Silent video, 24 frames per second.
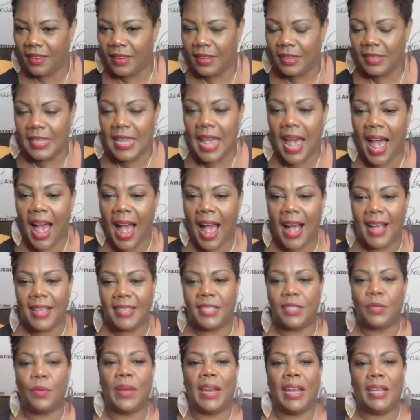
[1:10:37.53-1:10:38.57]
Yes,
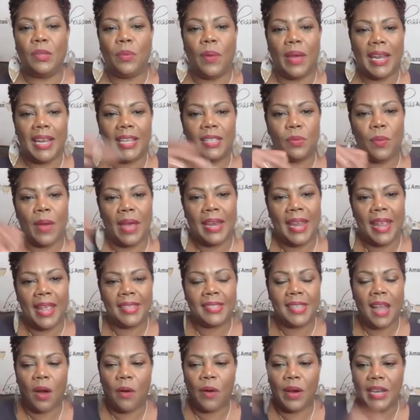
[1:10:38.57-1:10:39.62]
2020
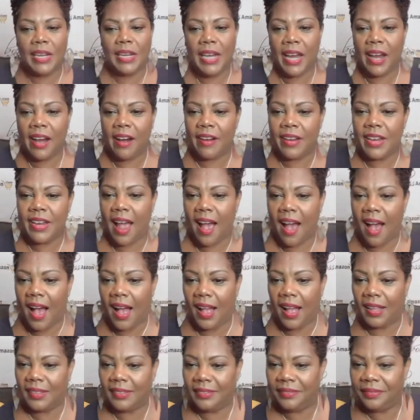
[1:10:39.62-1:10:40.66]
is our year,
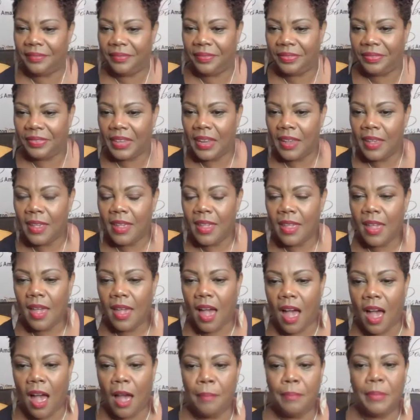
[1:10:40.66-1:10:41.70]
y'all.
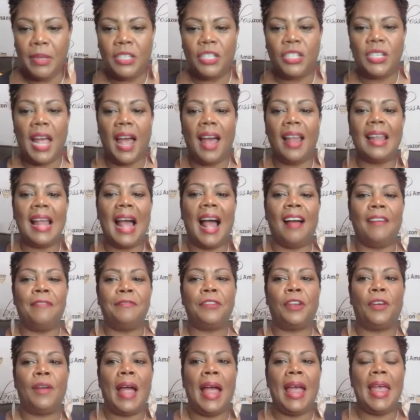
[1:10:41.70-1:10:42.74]
Michelle,
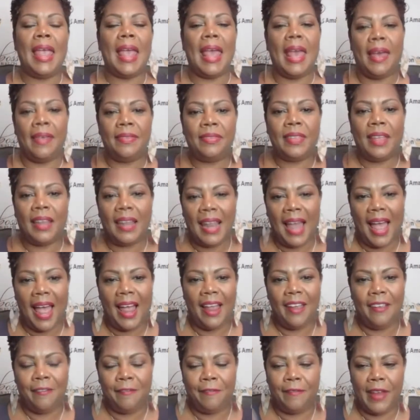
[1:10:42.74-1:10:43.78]
after I end the
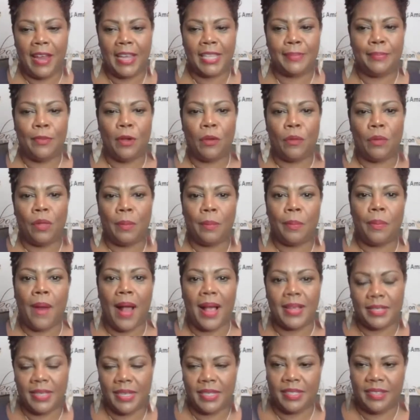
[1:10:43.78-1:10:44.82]
live, Facebook will
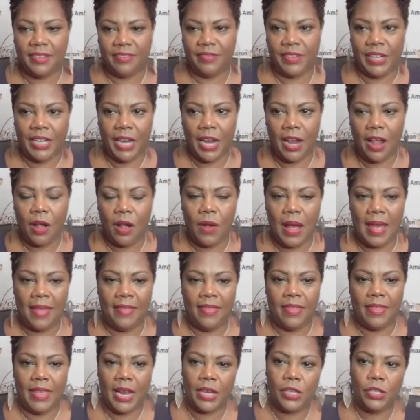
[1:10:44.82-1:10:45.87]
process the video
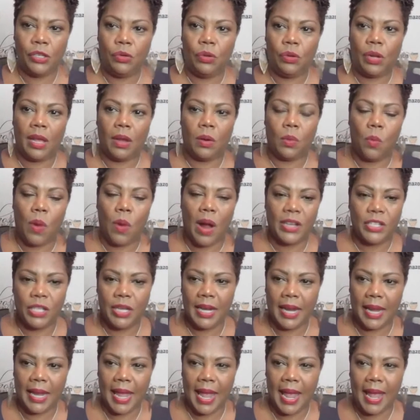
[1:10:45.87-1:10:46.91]
and then you can watch it
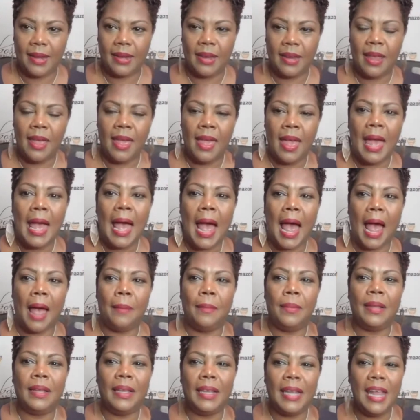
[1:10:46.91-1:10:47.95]
again. I
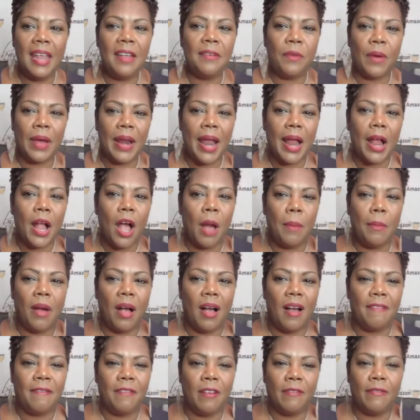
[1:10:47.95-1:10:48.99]
believe when I come
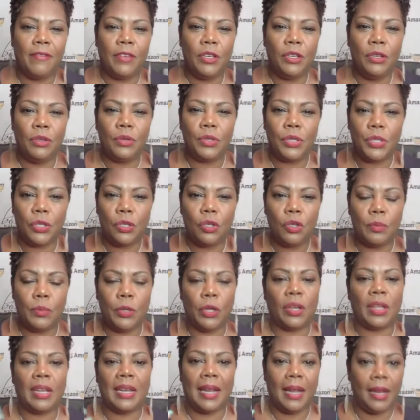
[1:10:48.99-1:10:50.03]
off of YouTube, you
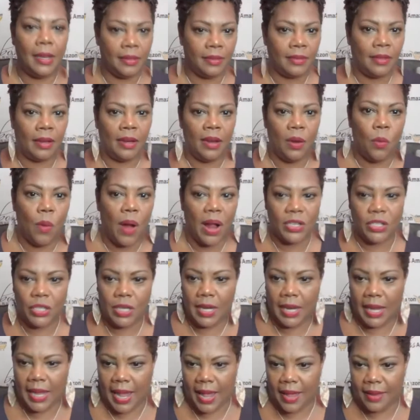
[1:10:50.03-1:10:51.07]
can instantly watch it
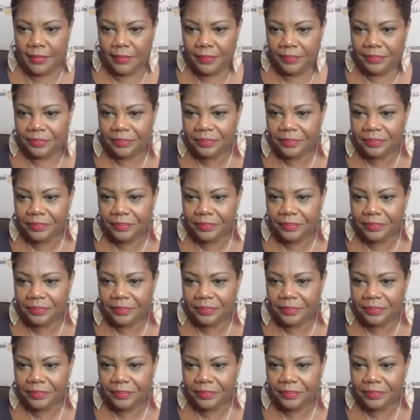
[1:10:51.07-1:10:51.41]
again.